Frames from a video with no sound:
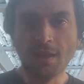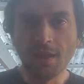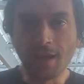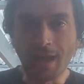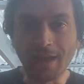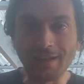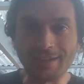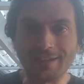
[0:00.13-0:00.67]

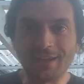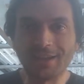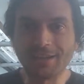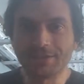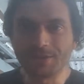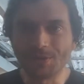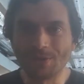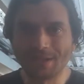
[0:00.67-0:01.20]
Hey, how you
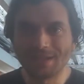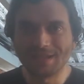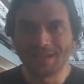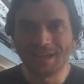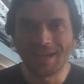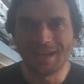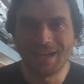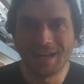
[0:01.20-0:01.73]
doing?
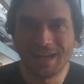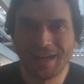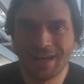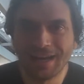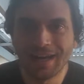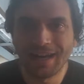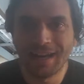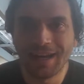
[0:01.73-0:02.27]

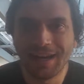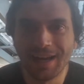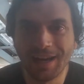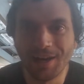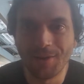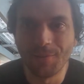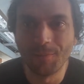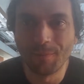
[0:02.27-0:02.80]

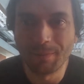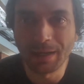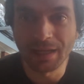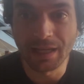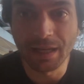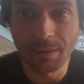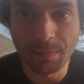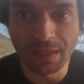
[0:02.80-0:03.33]
My
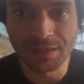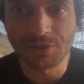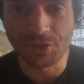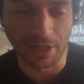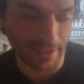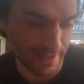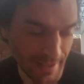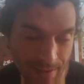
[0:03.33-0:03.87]
name is
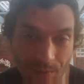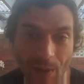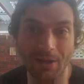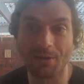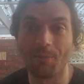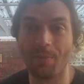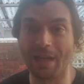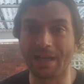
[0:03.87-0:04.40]
Jason.
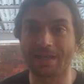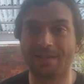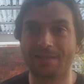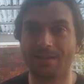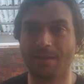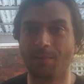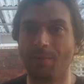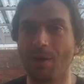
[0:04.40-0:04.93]
Welcome back
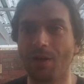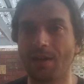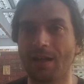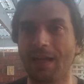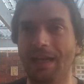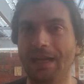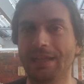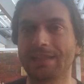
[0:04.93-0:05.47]
to the
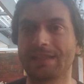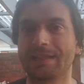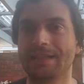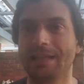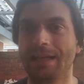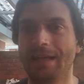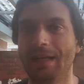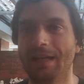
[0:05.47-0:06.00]
podcast.
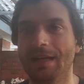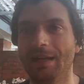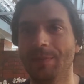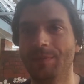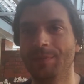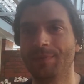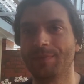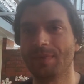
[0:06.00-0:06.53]

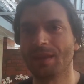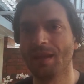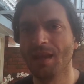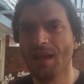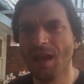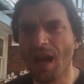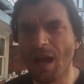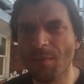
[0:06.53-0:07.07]
I'm
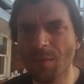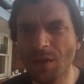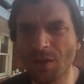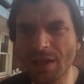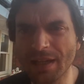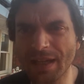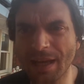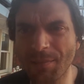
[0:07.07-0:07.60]

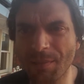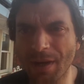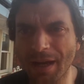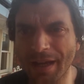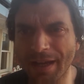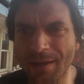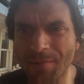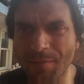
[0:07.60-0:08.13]
looking at
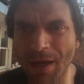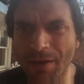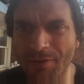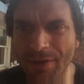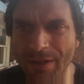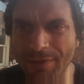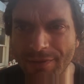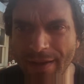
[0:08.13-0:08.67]
my
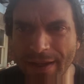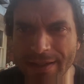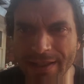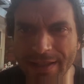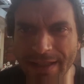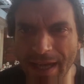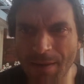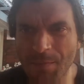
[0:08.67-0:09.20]

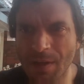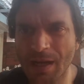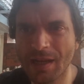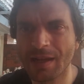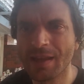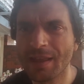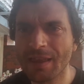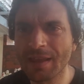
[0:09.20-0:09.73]
rear-facing camera, and
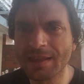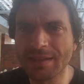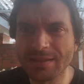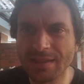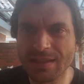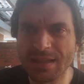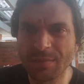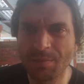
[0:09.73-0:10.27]
I think there's
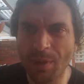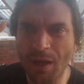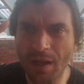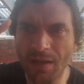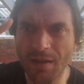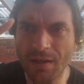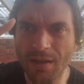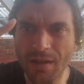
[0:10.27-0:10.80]
a
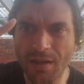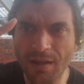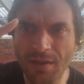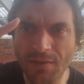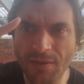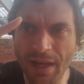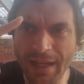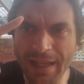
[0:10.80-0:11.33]
spot
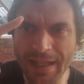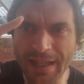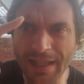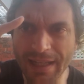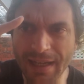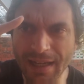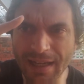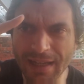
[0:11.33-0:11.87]
right
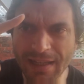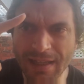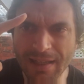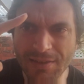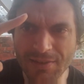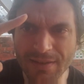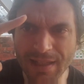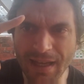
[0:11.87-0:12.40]
here, a
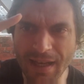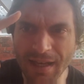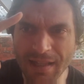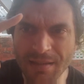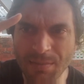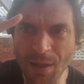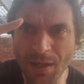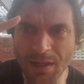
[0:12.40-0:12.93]
little dark
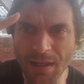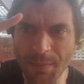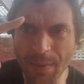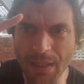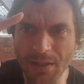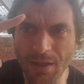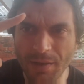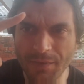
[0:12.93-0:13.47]
spot. Let me
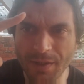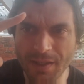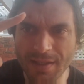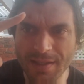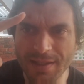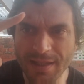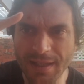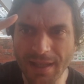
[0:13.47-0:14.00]
know if you can
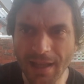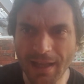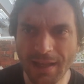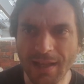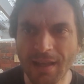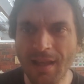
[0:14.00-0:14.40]
see that.